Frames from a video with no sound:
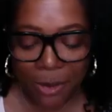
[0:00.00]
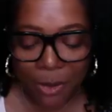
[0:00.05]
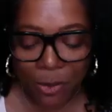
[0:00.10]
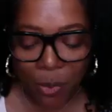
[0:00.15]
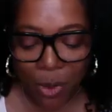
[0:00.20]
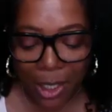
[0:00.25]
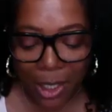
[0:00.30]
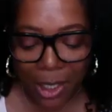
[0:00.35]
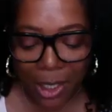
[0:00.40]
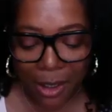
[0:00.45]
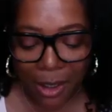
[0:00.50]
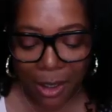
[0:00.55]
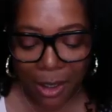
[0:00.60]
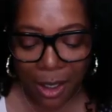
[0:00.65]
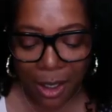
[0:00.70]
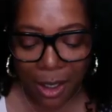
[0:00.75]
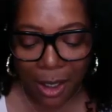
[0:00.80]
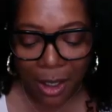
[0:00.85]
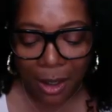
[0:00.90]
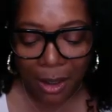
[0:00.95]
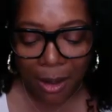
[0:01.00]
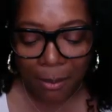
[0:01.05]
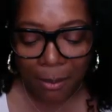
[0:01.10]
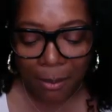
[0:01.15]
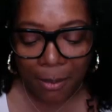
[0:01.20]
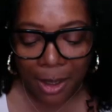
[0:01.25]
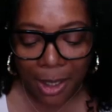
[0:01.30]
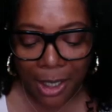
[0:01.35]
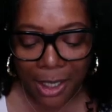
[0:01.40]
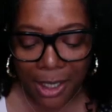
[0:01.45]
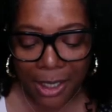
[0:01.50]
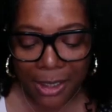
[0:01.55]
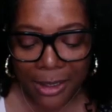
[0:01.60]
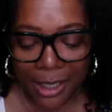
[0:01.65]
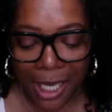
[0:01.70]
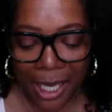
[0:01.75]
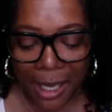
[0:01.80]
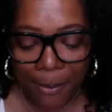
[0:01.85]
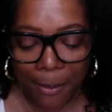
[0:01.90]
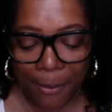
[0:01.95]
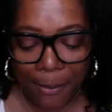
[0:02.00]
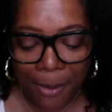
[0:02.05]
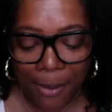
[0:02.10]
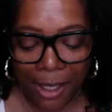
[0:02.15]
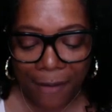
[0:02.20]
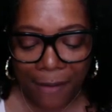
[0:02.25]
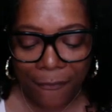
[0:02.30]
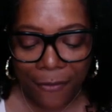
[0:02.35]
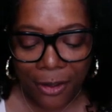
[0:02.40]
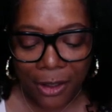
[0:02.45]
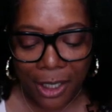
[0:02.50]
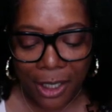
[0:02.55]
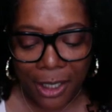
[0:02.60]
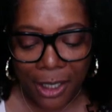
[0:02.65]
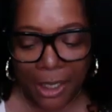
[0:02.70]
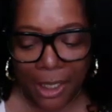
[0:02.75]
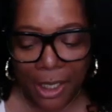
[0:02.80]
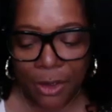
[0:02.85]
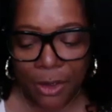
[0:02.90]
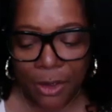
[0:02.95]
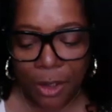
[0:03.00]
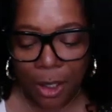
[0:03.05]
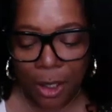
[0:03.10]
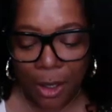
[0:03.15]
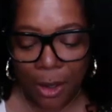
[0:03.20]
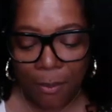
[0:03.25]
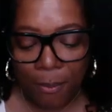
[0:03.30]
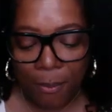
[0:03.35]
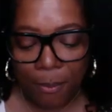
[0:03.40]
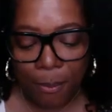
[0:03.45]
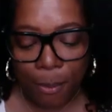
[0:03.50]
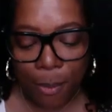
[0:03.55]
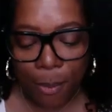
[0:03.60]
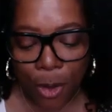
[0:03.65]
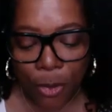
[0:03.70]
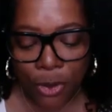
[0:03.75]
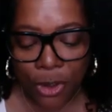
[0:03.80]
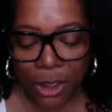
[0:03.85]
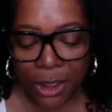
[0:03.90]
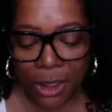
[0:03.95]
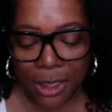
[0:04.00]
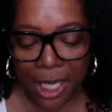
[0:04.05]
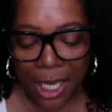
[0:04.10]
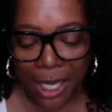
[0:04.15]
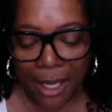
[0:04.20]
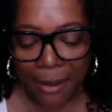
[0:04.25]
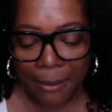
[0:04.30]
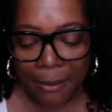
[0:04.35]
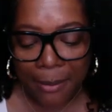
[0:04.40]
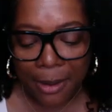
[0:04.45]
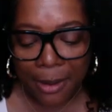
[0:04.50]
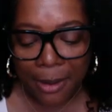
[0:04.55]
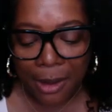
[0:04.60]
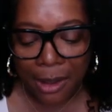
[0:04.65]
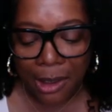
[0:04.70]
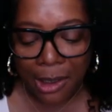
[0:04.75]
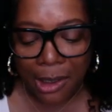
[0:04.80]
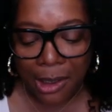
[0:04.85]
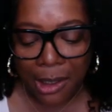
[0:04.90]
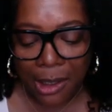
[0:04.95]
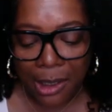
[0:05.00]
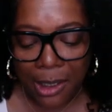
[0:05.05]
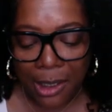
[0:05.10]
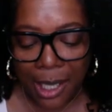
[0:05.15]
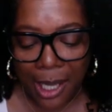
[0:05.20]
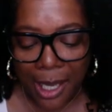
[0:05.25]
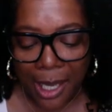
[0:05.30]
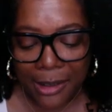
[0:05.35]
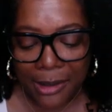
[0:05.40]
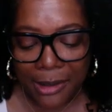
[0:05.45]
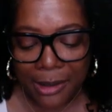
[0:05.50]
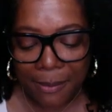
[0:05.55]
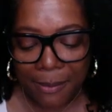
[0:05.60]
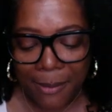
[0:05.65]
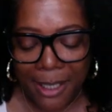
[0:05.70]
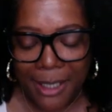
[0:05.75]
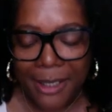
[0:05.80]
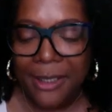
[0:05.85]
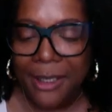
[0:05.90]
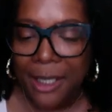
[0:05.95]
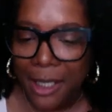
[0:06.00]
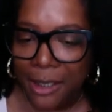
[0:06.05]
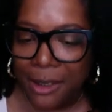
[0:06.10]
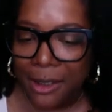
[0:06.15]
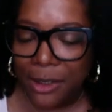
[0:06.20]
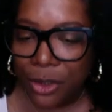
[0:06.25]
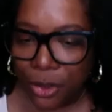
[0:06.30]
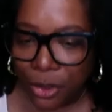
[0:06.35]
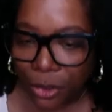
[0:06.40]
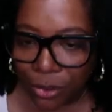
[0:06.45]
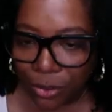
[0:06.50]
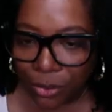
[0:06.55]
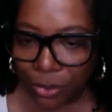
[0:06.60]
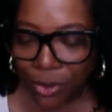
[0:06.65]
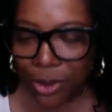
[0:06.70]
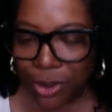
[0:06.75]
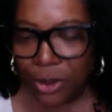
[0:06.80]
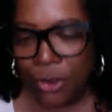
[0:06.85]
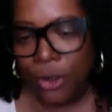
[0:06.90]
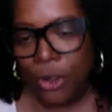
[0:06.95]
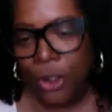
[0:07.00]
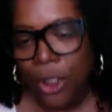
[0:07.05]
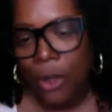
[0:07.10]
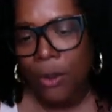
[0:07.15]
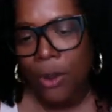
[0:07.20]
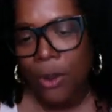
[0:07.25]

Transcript: when it has happened, but I feel like it's most of the time it has to make sense too. Do you know what